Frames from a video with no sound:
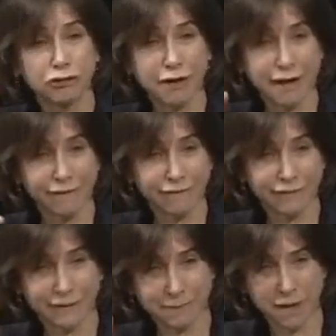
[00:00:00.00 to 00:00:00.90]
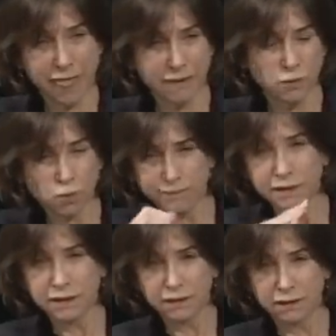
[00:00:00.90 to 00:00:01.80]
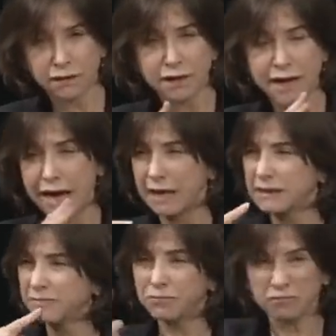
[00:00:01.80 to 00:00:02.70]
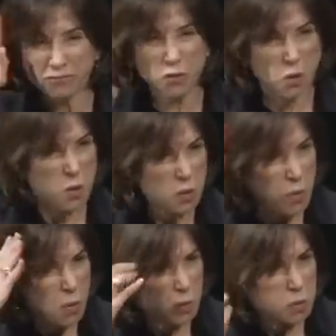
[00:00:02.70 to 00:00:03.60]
so I was kind of drafted by the woman to my left